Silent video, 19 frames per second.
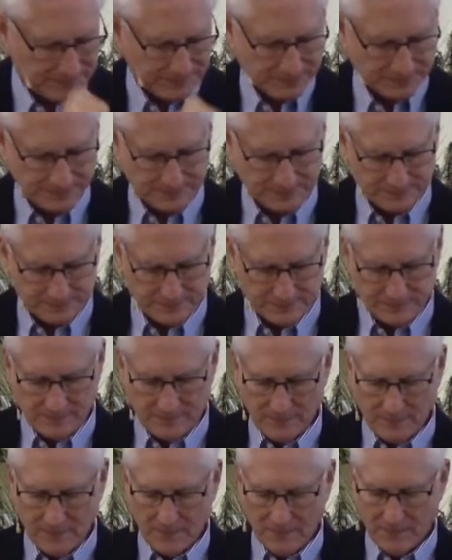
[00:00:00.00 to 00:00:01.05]

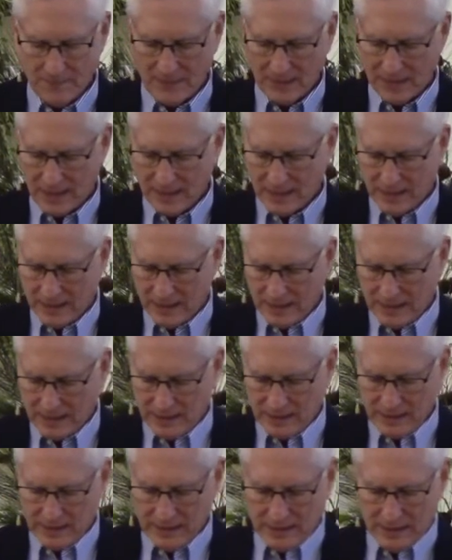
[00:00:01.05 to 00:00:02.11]

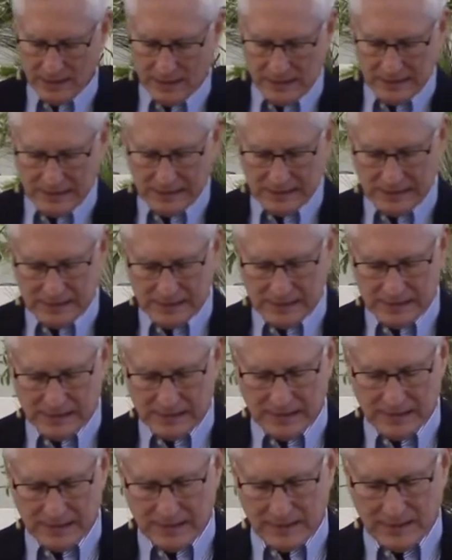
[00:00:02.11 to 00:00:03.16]

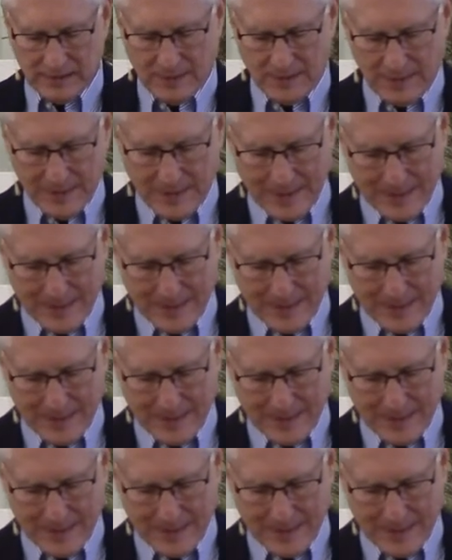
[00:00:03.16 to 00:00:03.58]
Nobody speaks.